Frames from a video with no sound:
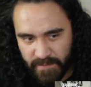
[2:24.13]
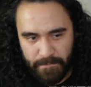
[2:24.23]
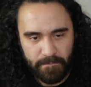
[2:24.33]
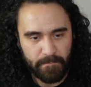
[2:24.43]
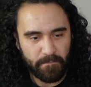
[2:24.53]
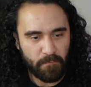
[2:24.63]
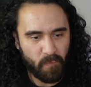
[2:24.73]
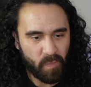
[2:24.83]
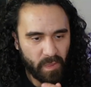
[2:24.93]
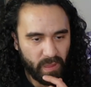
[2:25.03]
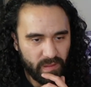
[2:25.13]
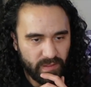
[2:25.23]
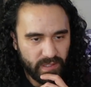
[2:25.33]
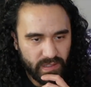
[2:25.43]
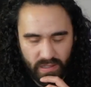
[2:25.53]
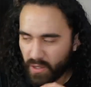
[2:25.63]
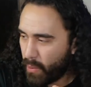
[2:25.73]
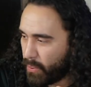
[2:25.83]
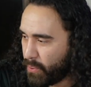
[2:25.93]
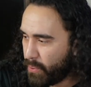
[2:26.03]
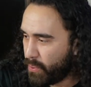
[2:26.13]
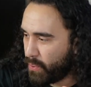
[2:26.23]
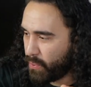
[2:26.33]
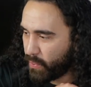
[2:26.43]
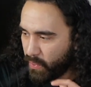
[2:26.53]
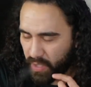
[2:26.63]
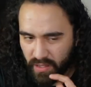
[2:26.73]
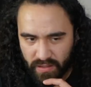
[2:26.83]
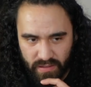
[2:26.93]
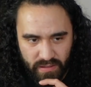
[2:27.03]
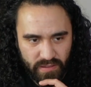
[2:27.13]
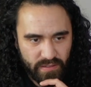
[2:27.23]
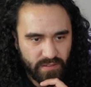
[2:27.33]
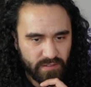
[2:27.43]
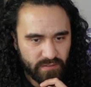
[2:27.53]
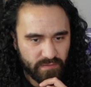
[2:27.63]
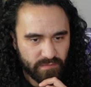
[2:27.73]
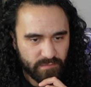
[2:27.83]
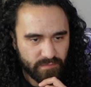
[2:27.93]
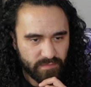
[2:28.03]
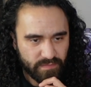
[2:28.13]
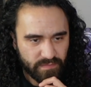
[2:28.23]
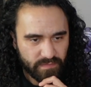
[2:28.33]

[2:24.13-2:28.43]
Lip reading: This person isn't speaking.